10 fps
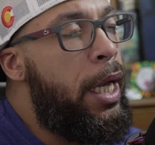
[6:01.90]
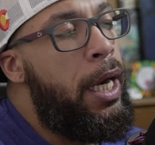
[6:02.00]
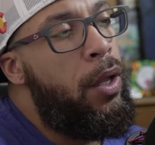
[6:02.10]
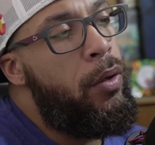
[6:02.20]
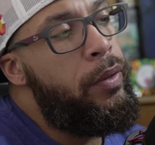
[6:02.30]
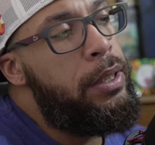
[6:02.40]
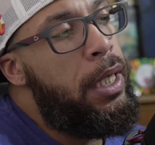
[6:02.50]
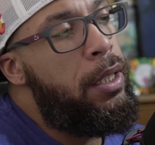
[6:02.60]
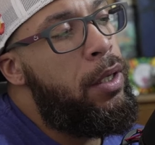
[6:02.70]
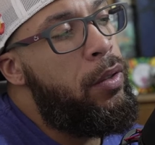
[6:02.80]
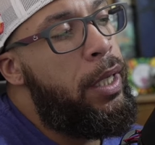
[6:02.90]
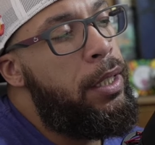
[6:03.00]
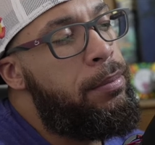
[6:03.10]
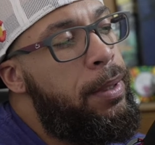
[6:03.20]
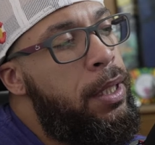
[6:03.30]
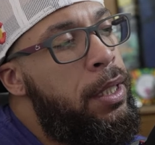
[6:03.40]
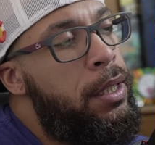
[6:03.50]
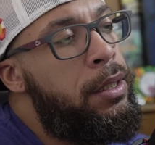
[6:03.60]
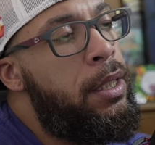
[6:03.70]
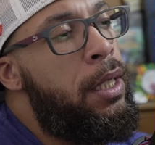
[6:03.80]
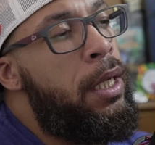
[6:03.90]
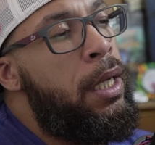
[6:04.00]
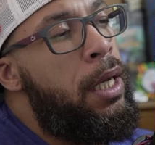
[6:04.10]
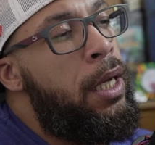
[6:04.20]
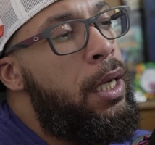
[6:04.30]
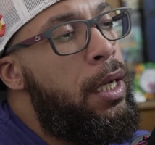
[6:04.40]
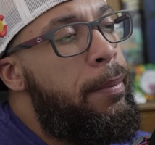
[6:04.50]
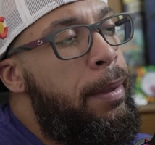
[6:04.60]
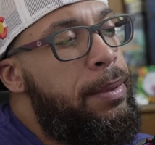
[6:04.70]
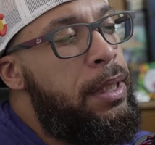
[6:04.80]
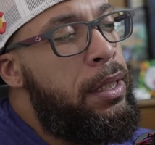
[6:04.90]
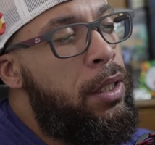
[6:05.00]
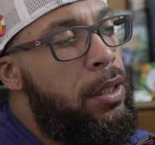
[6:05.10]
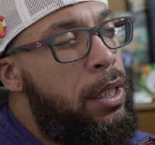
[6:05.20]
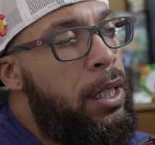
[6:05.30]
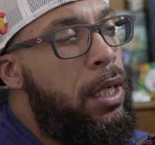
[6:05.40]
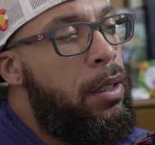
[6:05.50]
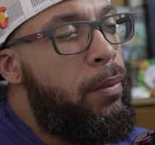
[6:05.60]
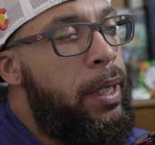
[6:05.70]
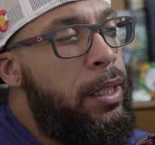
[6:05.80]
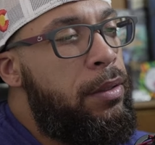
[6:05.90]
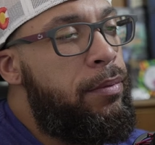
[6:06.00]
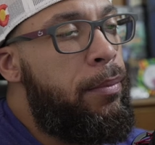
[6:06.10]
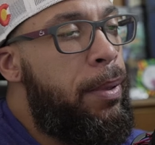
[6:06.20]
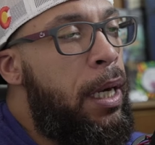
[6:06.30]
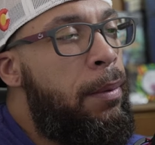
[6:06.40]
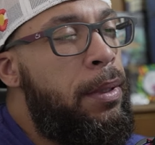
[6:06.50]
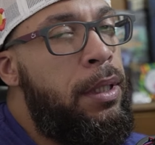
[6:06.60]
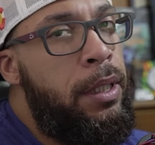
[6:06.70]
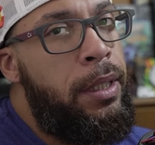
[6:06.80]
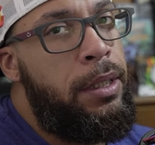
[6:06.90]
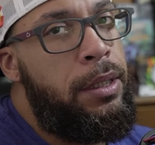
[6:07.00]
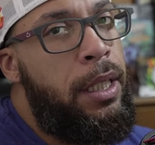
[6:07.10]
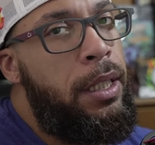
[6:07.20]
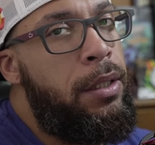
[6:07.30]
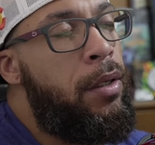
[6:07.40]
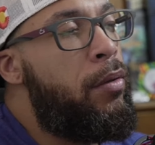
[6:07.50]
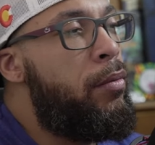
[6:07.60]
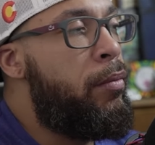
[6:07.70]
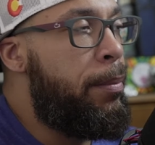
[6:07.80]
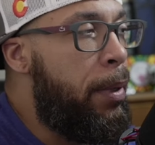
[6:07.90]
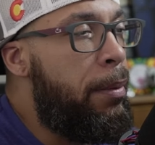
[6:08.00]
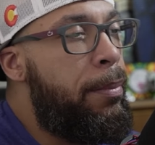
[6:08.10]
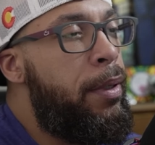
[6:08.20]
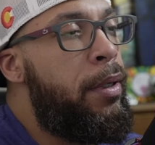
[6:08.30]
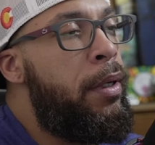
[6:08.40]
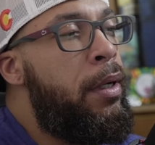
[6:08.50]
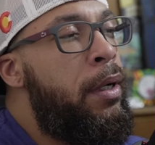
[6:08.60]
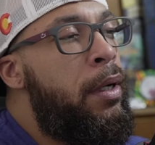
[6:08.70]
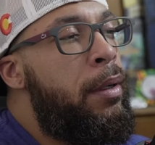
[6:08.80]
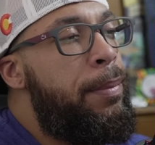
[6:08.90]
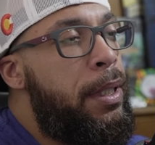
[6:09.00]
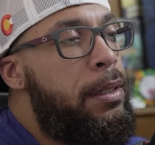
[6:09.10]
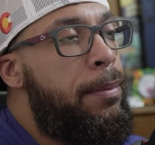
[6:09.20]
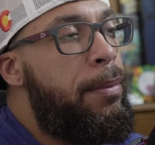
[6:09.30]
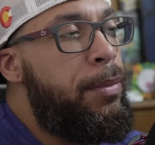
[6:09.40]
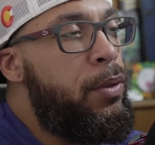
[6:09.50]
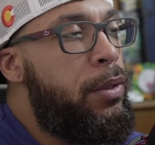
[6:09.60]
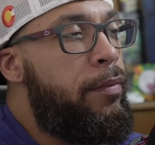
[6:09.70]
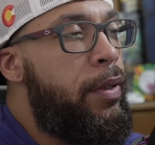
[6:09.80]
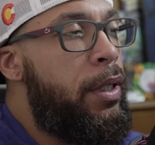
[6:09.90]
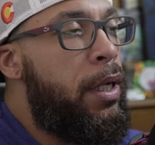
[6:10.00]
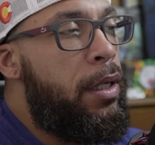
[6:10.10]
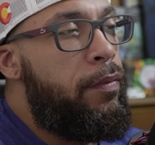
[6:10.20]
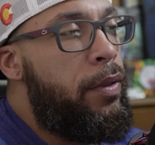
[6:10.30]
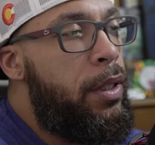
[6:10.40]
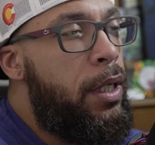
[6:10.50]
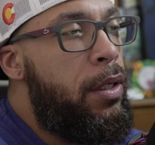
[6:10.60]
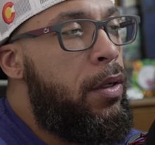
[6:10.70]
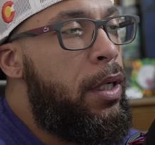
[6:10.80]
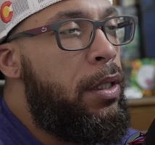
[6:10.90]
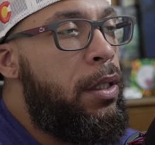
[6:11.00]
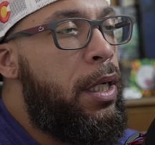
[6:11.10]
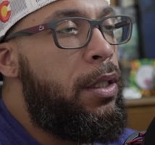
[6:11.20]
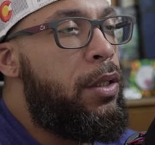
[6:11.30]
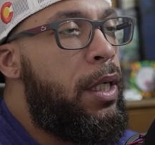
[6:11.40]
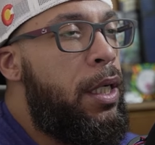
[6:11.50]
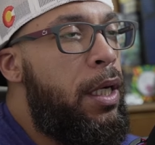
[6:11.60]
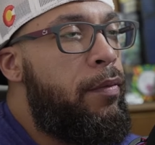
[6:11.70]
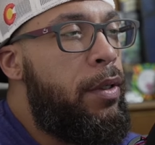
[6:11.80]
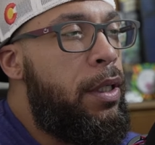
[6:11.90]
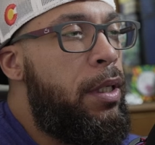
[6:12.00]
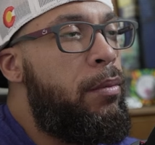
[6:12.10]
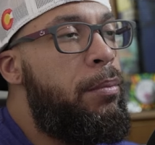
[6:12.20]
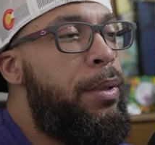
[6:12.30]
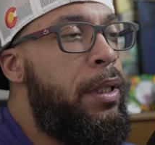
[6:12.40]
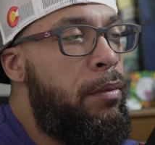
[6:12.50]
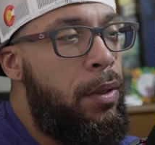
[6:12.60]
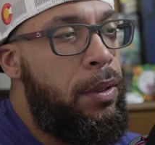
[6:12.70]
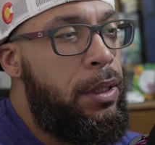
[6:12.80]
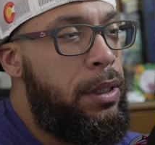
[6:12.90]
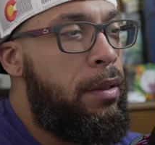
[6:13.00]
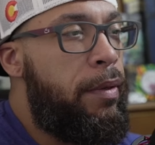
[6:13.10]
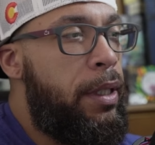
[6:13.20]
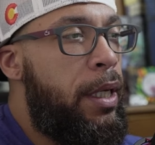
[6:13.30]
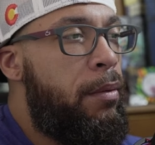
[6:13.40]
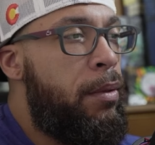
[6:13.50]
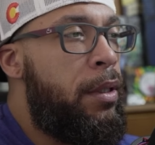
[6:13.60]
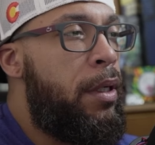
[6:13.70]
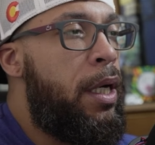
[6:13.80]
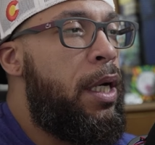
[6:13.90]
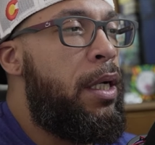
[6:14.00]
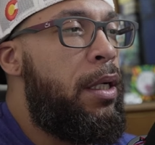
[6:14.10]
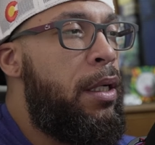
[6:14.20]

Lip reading: And the only reason I know that is because I'm seeing all the cutaways from probably lyrics that he don't remember, because I'm a music videographer and I know how you got to try and cover it up with B-roll and stuff like that when they're not